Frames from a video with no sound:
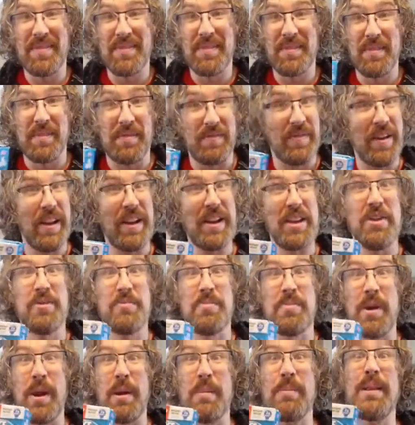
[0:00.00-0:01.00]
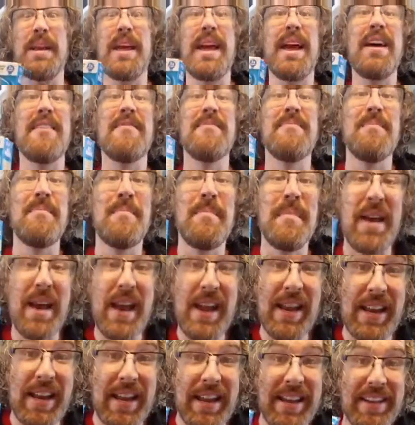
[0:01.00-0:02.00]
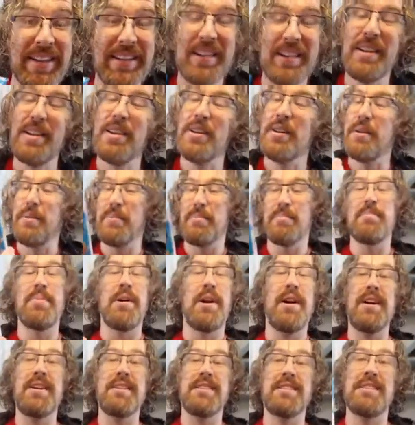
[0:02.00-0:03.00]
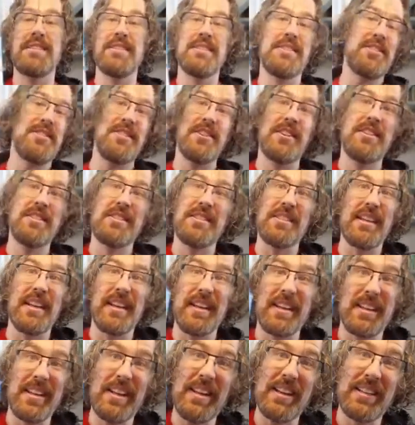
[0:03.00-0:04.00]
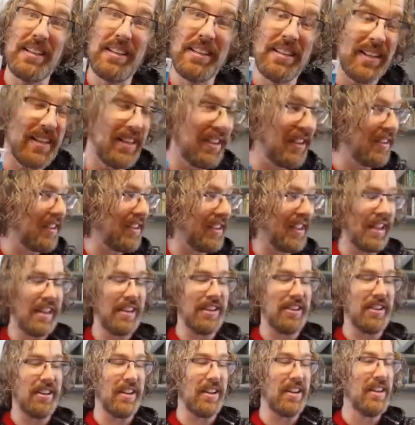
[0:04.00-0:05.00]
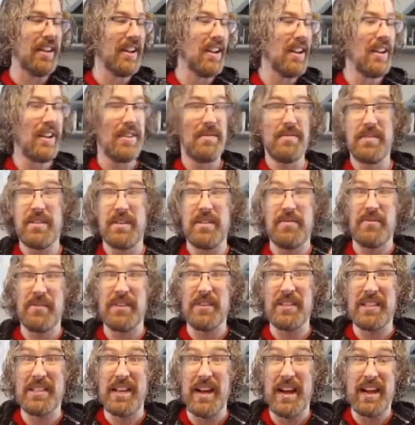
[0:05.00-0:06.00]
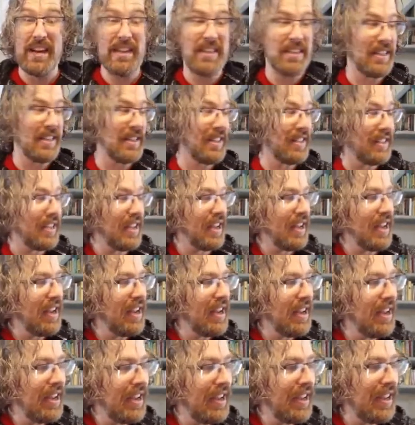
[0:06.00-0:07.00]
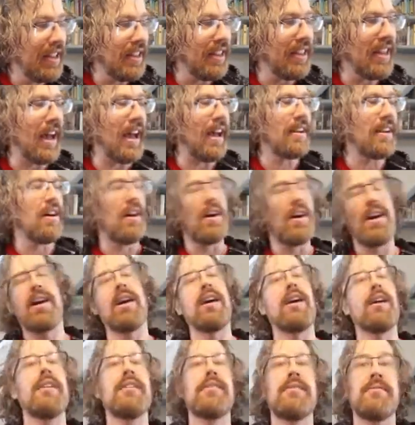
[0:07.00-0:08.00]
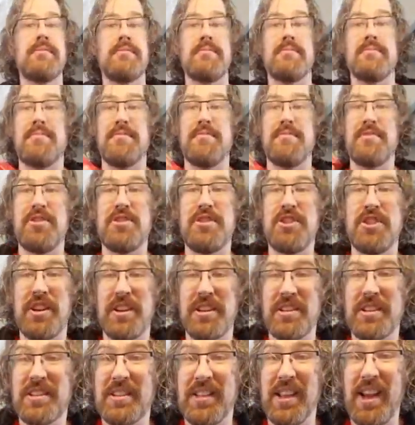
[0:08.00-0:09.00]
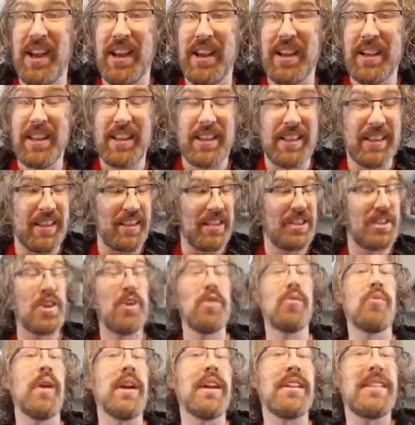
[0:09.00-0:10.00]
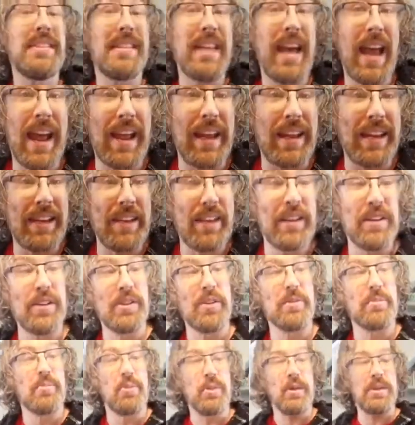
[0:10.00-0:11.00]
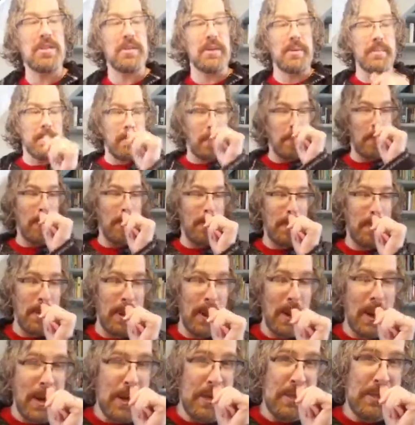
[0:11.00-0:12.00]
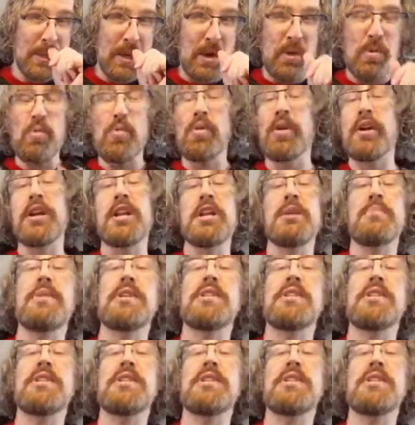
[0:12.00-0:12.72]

in fact, you probably have many boxes just like this in your kitchen, different sizes, that are just like this rectangular prism. So we're going to be